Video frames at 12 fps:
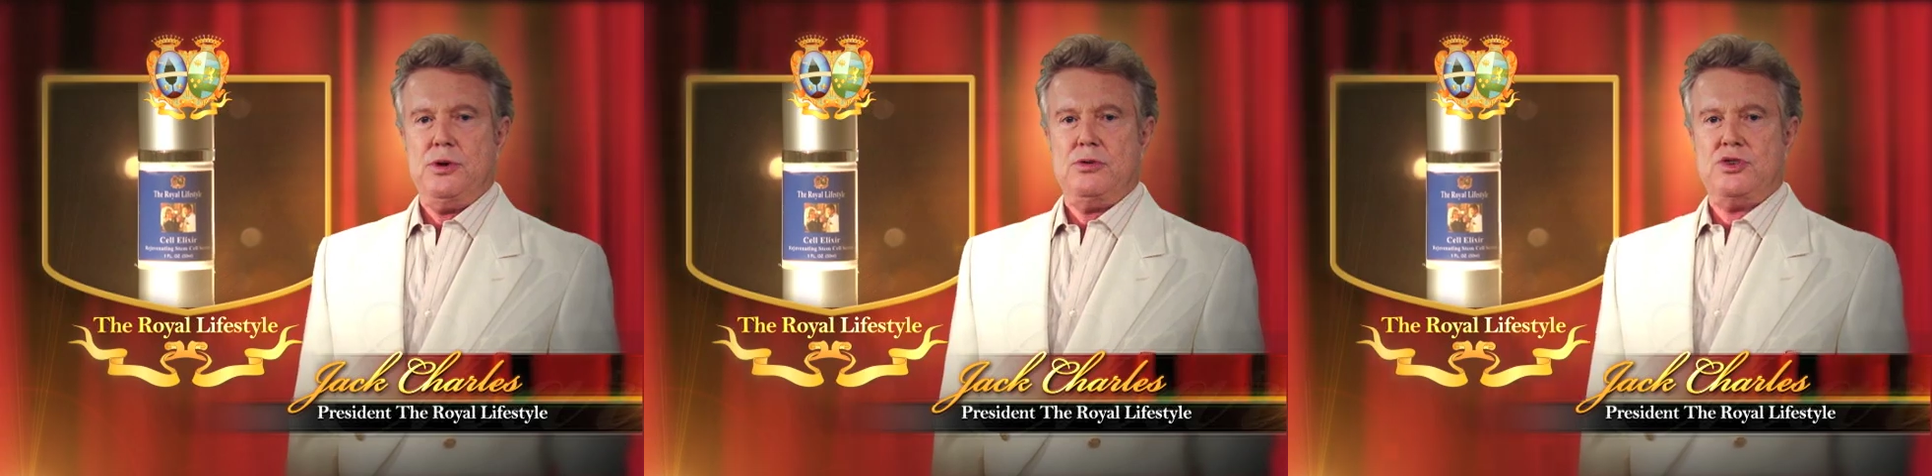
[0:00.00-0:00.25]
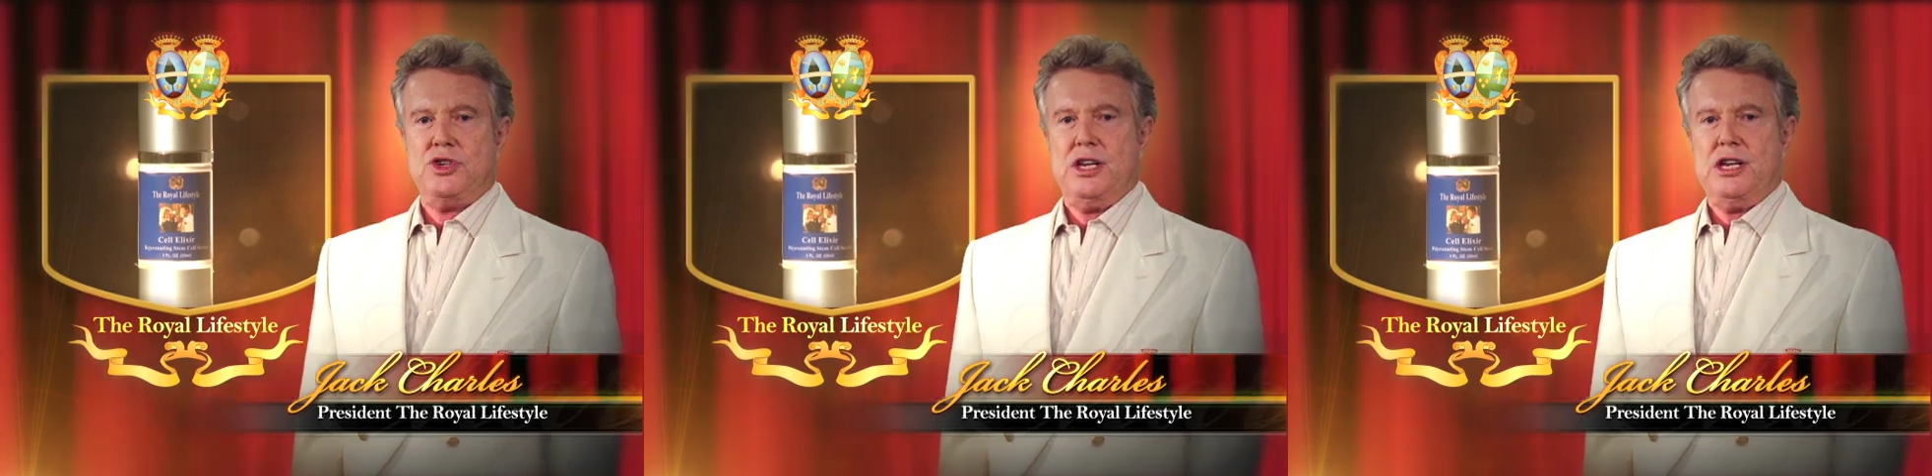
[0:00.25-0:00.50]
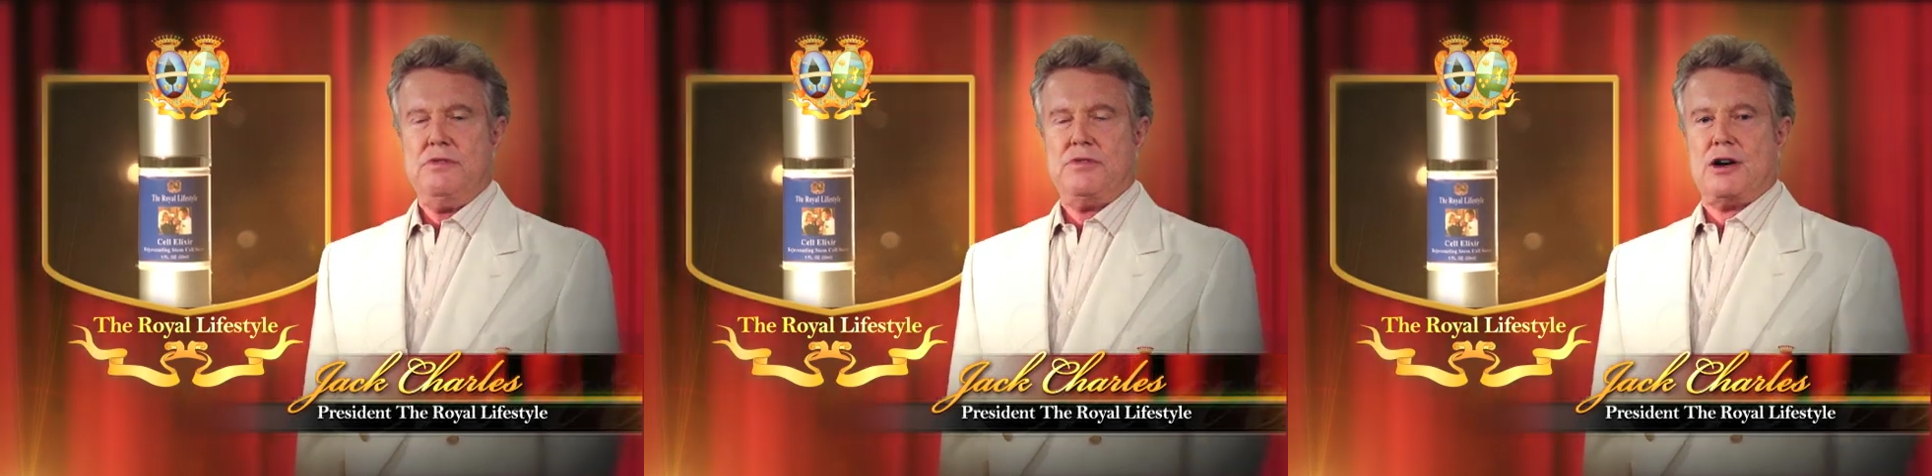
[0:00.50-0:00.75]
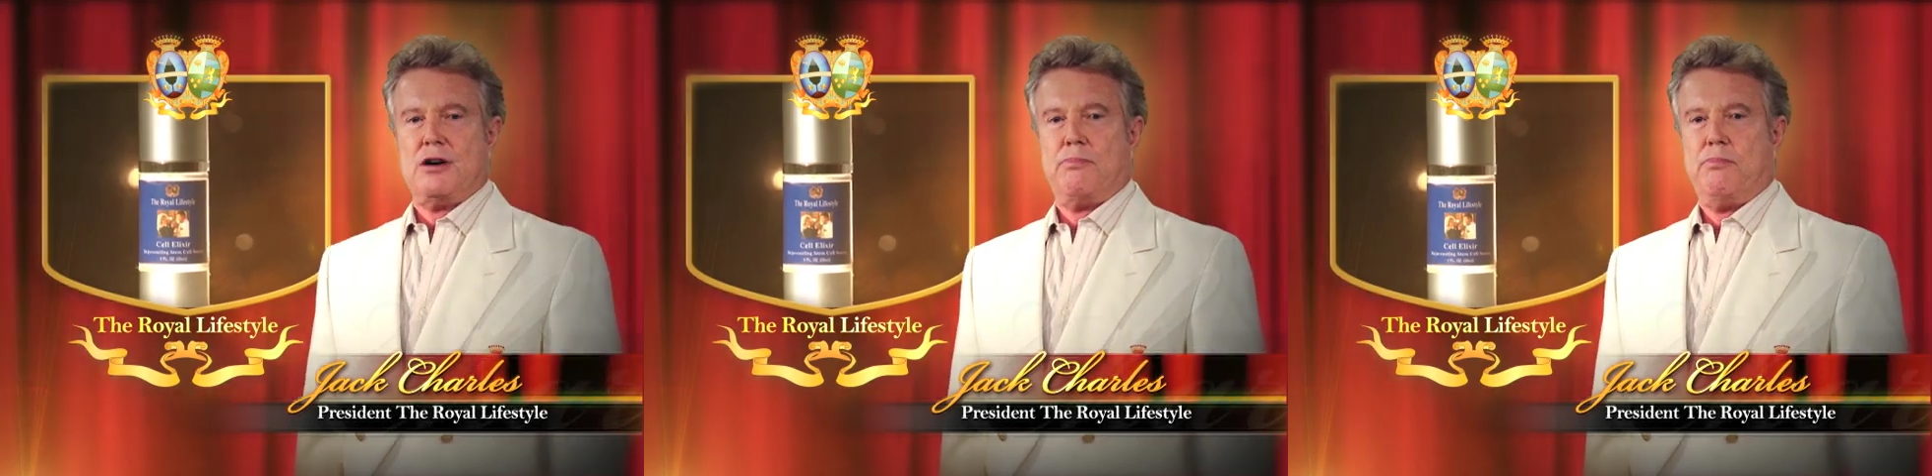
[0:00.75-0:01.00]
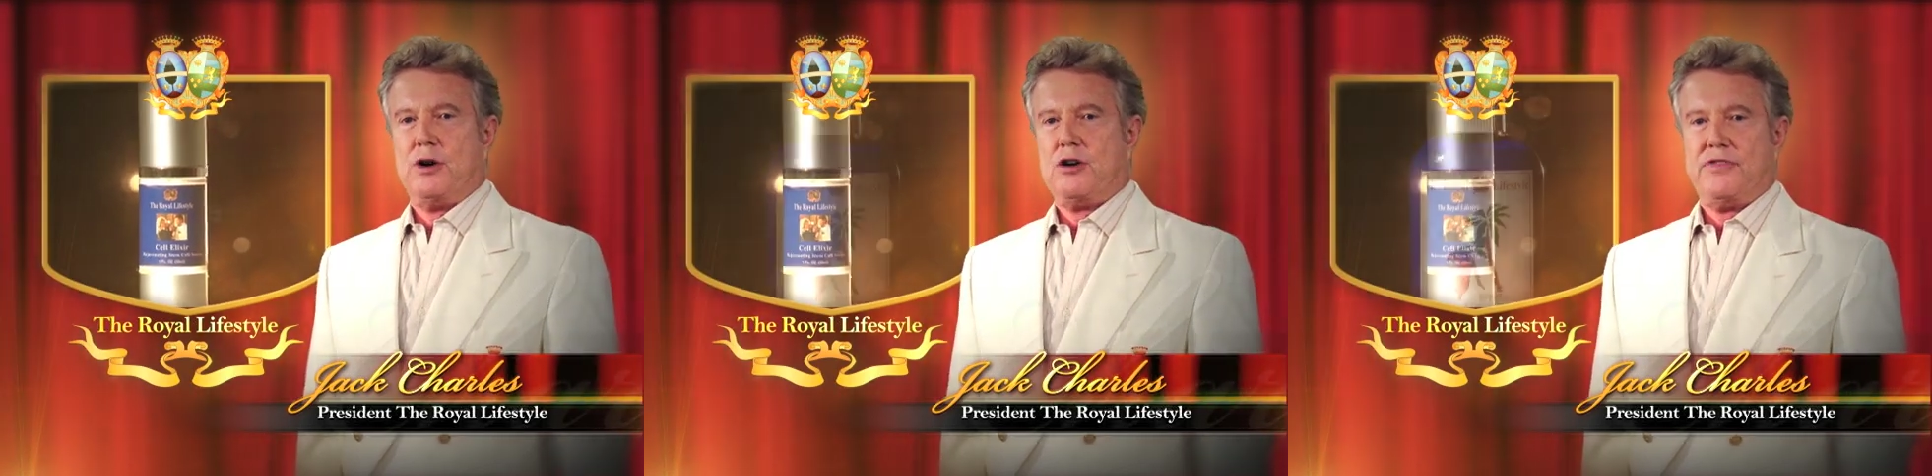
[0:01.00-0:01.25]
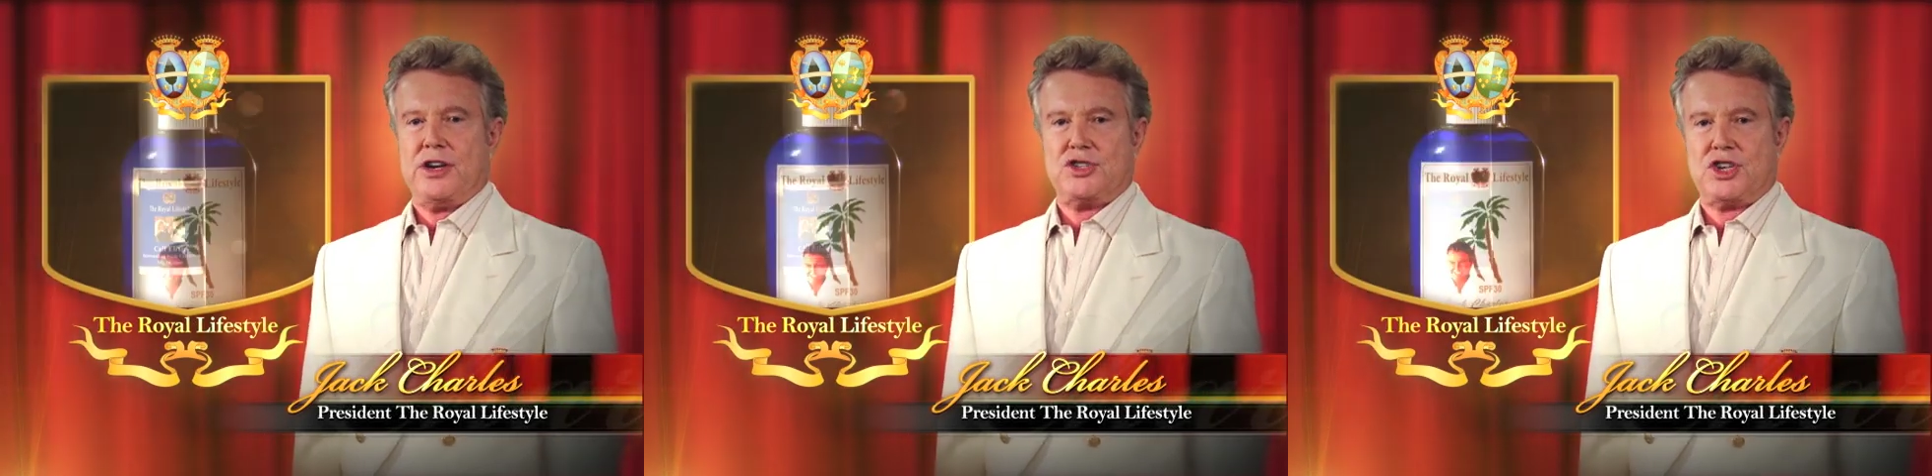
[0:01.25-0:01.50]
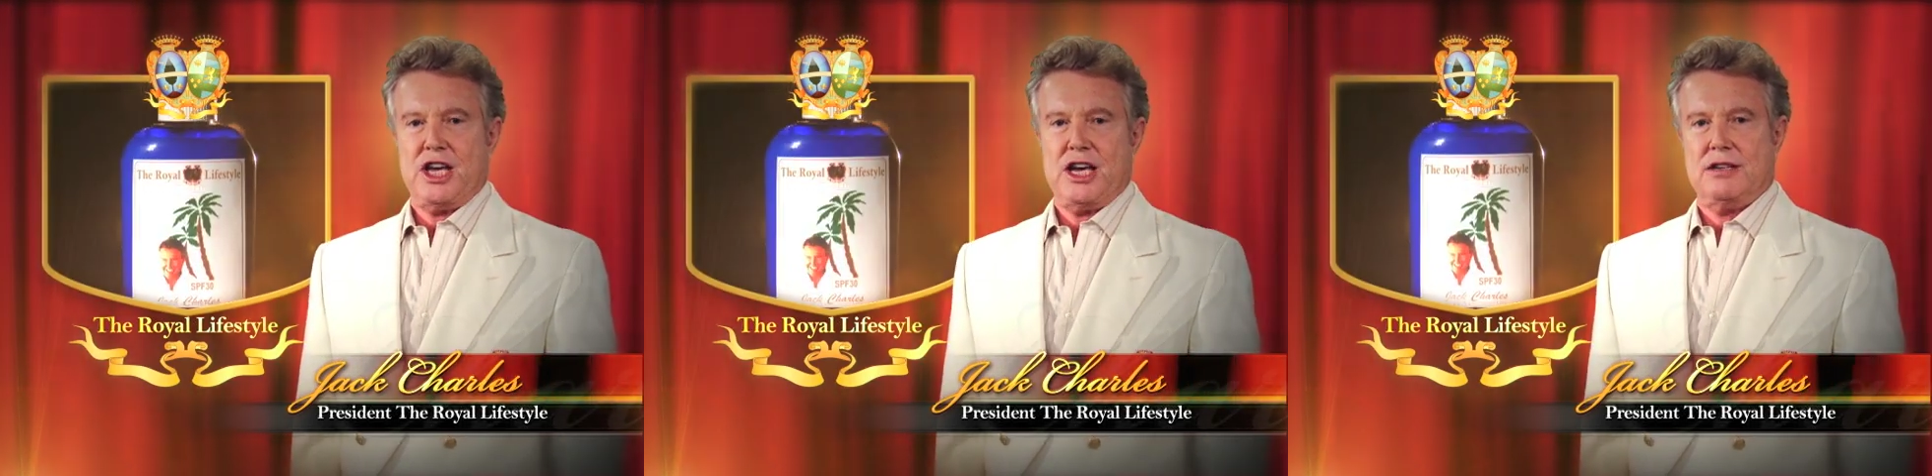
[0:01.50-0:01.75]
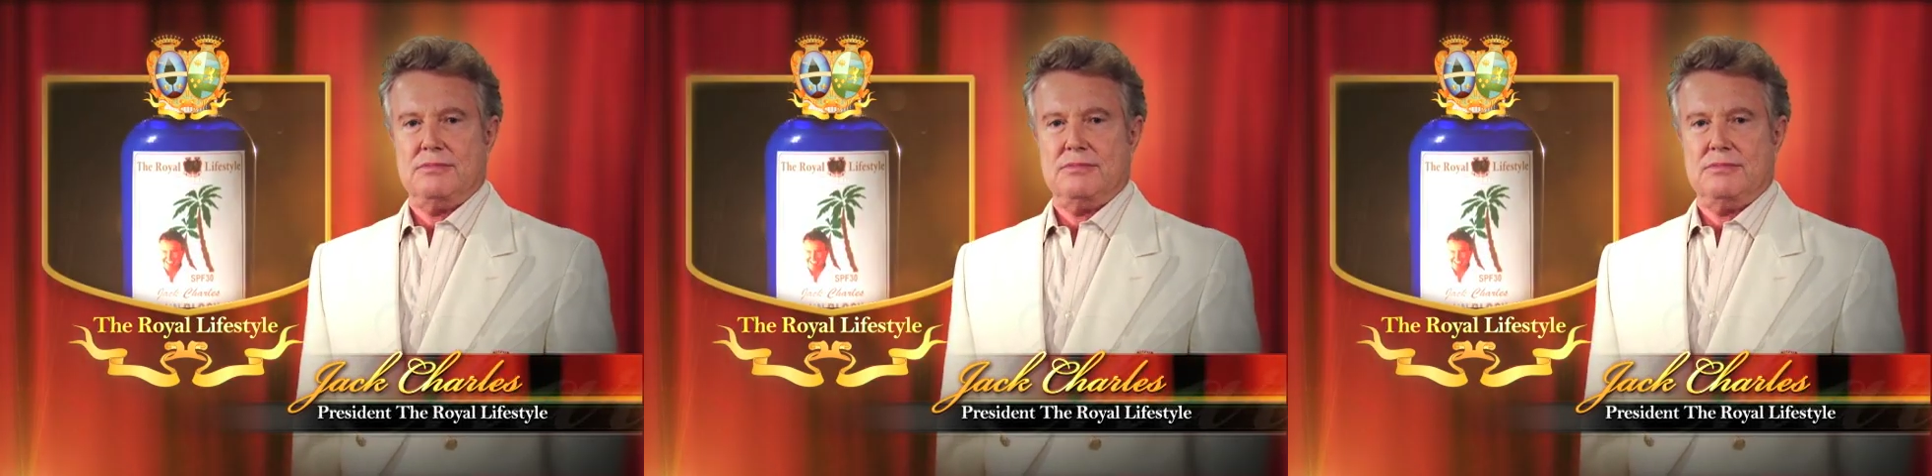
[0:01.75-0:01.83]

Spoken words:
you achieve the perfect skin.